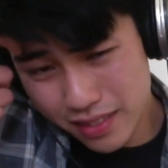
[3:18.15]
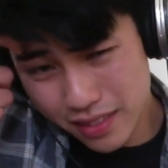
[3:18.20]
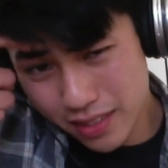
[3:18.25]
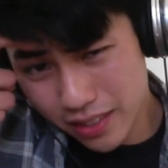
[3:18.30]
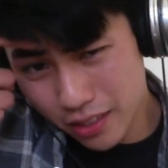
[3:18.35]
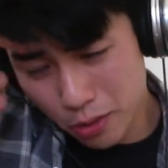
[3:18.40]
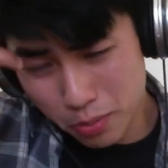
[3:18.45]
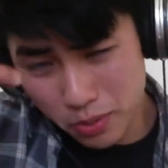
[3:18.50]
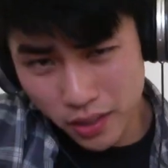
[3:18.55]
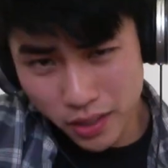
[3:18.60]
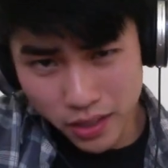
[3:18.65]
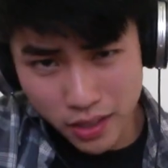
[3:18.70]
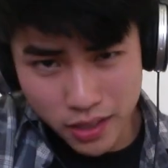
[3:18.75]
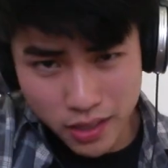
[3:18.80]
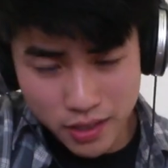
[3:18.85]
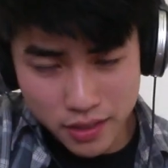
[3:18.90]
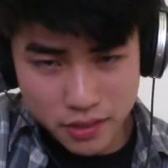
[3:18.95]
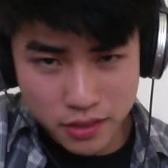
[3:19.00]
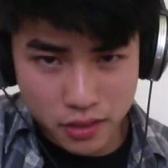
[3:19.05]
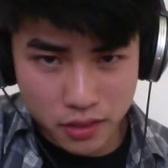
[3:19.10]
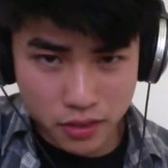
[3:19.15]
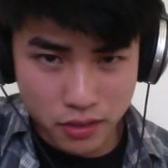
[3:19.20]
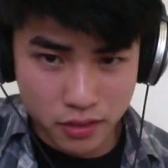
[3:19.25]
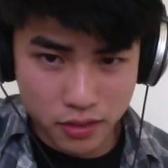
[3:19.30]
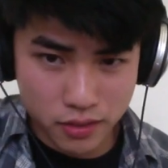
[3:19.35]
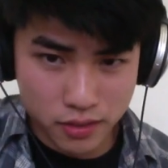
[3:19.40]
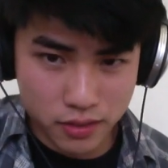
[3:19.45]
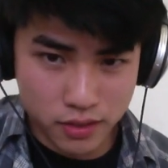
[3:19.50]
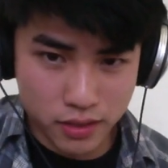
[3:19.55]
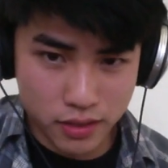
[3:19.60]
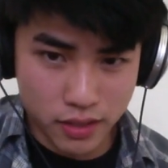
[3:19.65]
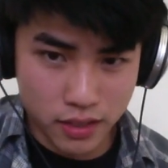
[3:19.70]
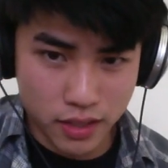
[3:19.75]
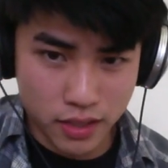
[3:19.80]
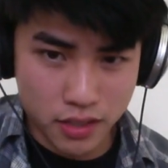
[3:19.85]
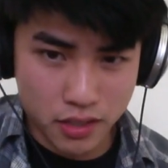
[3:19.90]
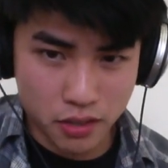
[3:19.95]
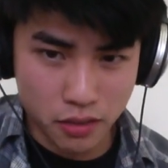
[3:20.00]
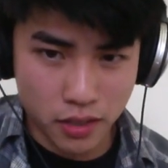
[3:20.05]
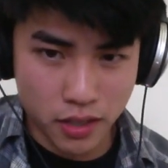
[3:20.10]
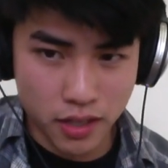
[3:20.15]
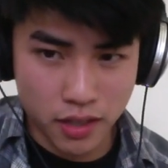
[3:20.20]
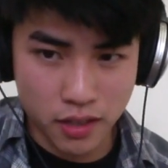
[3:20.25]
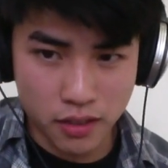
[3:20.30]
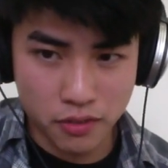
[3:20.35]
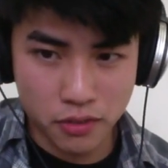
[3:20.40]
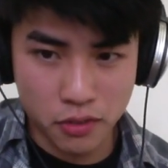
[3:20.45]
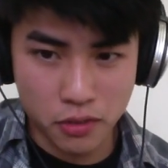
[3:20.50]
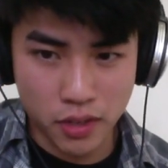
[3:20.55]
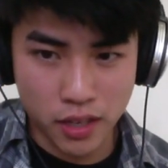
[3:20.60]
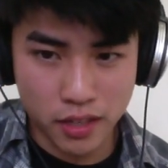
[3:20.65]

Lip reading: You're playing an E, so it's okay if you